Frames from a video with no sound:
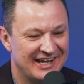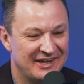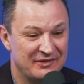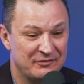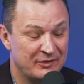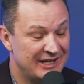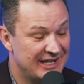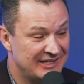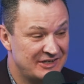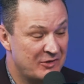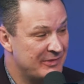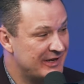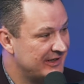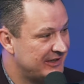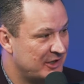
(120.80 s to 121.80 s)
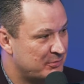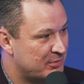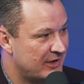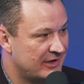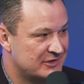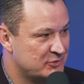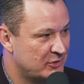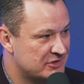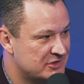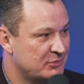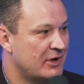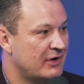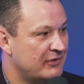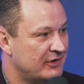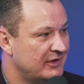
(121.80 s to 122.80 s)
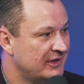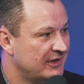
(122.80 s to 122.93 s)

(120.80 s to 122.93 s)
we had no Medicare products whatsoever.